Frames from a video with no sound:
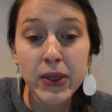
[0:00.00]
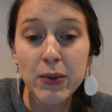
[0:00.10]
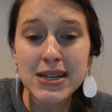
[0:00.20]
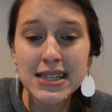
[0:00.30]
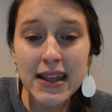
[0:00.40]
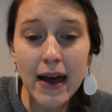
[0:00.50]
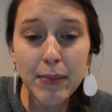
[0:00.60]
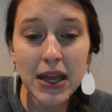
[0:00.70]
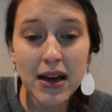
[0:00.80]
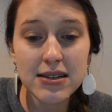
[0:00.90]
We say that
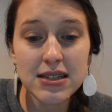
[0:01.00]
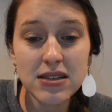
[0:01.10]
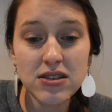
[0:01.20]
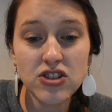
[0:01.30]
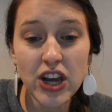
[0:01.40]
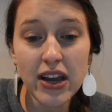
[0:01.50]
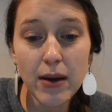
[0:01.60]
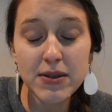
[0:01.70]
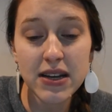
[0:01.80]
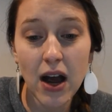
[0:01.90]
because
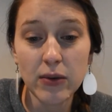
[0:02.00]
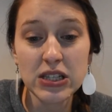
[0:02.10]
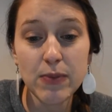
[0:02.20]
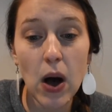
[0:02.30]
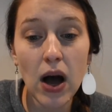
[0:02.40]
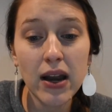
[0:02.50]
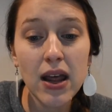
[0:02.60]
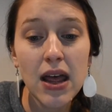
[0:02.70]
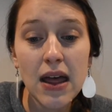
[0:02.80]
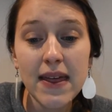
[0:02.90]
Jacob did not respond,
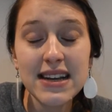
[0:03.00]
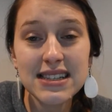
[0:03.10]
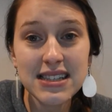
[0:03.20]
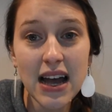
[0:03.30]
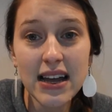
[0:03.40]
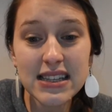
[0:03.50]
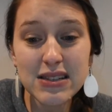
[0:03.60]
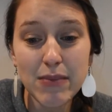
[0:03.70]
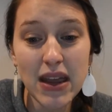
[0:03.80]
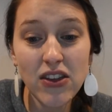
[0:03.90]
that his
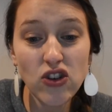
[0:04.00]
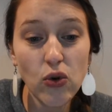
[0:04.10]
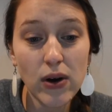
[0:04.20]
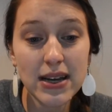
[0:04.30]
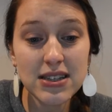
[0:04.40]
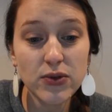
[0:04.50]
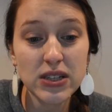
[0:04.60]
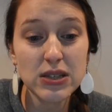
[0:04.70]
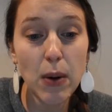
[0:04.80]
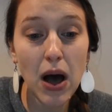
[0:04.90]
sons made the choice to
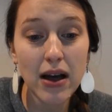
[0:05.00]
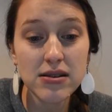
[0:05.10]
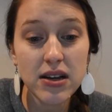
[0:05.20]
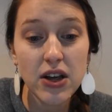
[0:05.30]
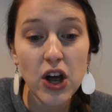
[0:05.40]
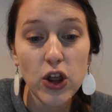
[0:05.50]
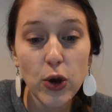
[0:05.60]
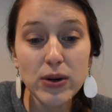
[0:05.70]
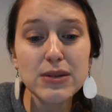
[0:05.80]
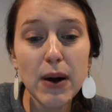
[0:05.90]
respond.
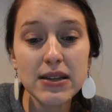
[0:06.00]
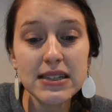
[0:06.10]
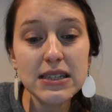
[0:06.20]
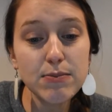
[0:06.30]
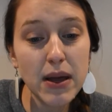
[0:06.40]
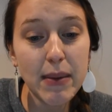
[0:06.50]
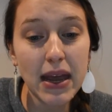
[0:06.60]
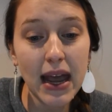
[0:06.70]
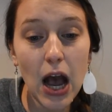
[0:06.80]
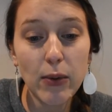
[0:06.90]
Their responses
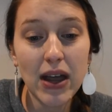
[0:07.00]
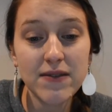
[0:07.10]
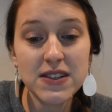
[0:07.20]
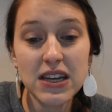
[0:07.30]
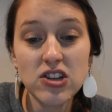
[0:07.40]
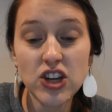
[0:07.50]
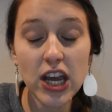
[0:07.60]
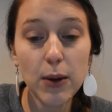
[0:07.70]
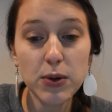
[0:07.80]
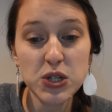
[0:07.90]
mimic how we have seen
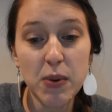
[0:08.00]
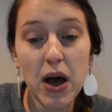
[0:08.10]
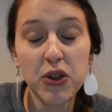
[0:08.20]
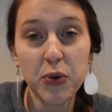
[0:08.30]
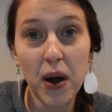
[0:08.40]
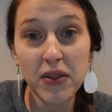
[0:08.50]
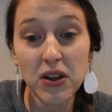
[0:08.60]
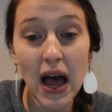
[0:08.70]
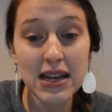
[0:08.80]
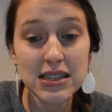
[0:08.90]
Jacob respond throughout the
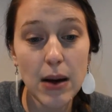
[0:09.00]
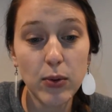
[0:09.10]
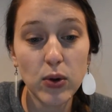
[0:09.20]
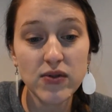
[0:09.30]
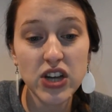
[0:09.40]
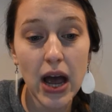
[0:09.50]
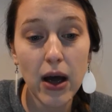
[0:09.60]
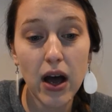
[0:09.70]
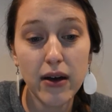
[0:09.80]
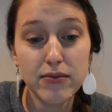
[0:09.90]
last couple of
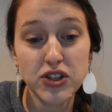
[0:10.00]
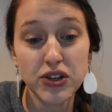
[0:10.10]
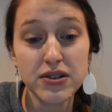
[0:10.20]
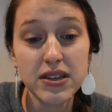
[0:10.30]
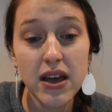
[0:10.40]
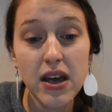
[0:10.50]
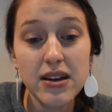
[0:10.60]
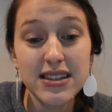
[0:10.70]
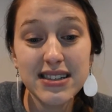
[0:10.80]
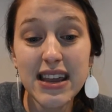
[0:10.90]
chapters
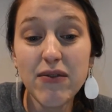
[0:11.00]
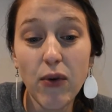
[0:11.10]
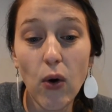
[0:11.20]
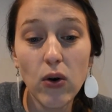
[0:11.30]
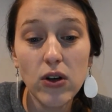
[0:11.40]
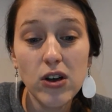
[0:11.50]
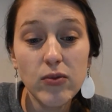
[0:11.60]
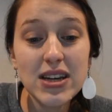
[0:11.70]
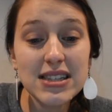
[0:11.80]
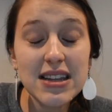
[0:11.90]
deceitful.
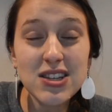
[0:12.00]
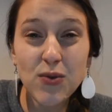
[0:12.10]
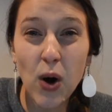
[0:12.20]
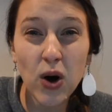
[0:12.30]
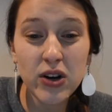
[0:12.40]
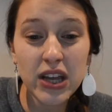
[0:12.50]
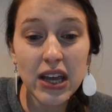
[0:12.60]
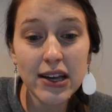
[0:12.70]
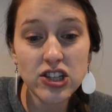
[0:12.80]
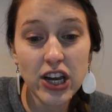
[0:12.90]
We see this quality
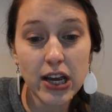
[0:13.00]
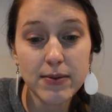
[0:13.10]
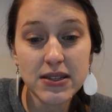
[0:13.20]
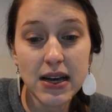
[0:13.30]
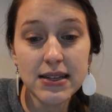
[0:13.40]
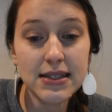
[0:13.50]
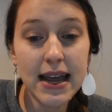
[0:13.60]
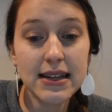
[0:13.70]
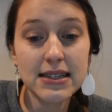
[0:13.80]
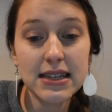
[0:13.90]
in Jacob's sons
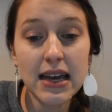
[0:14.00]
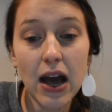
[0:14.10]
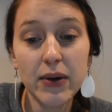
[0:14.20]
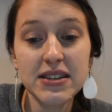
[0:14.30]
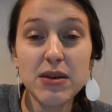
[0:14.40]
and see how he's